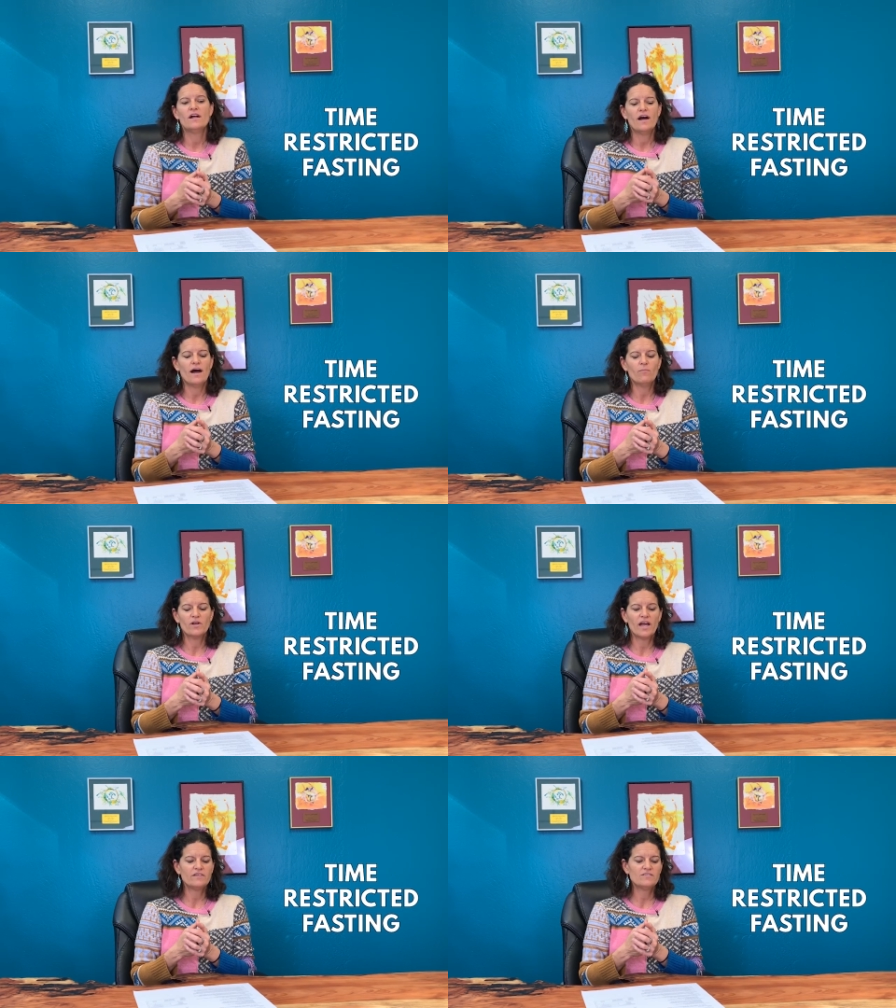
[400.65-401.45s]
Um, when
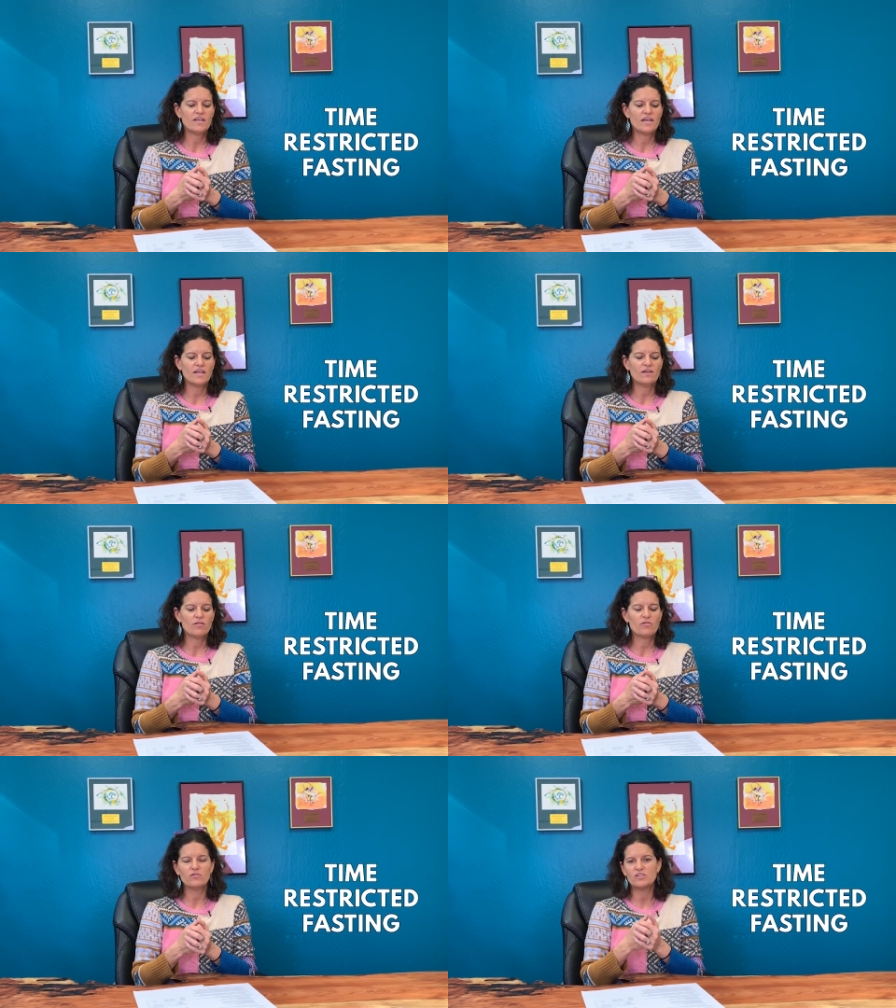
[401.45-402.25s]
I say
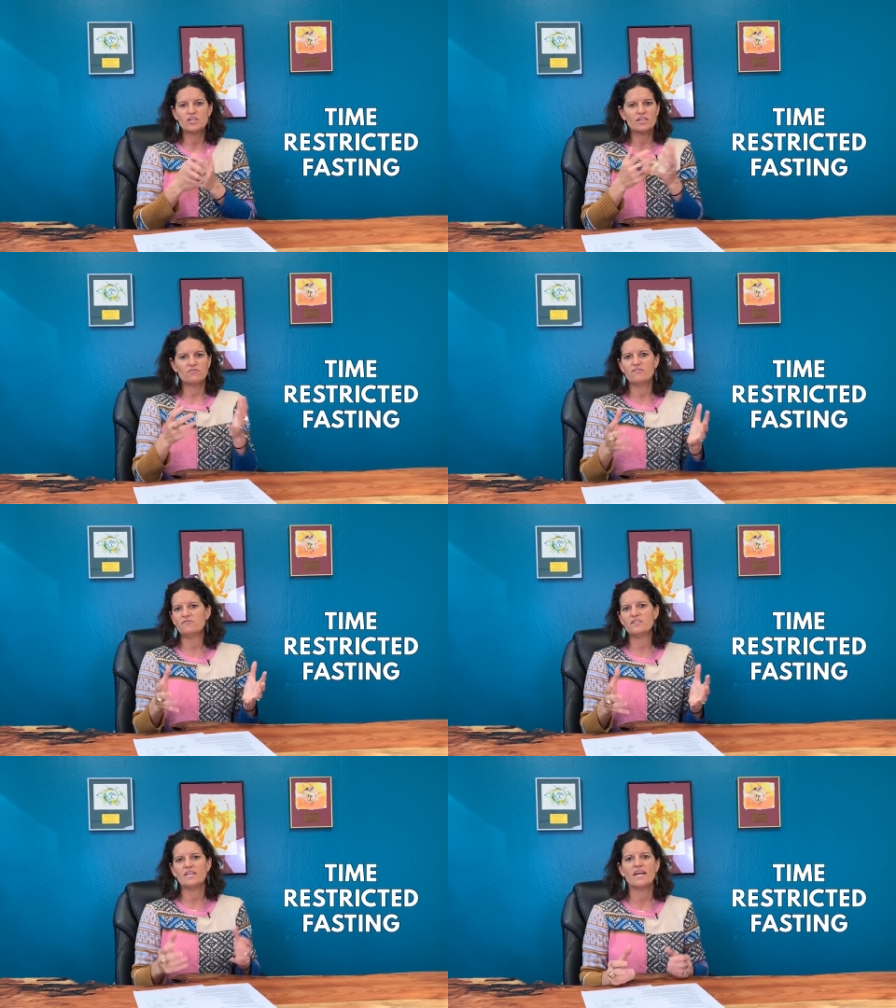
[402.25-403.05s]
13 to
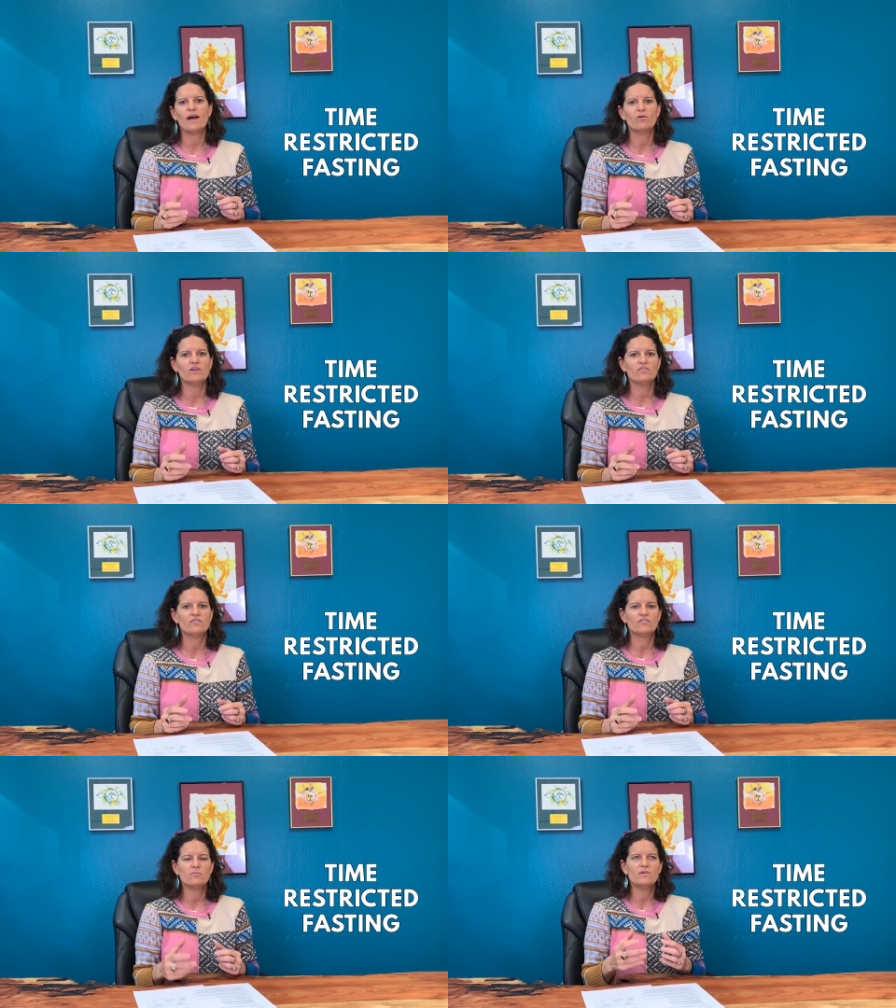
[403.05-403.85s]
15 hours,
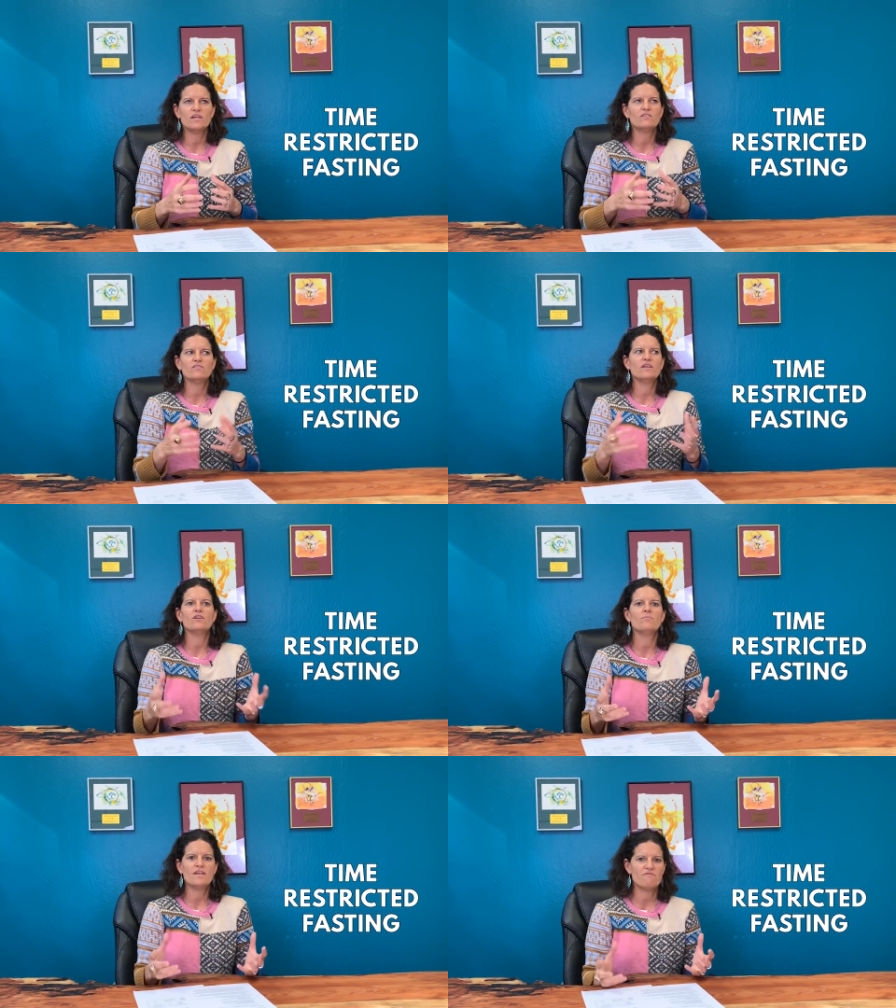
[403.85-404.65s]
to me is
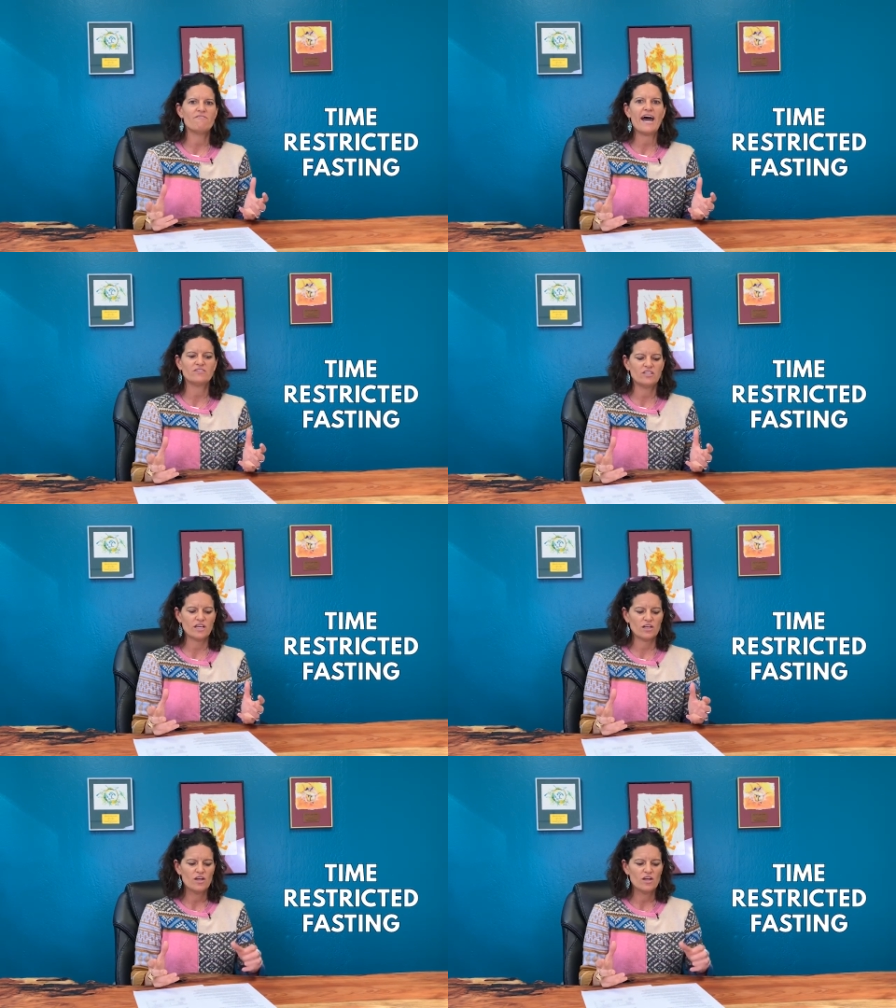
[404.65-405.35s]
intermittent fasting.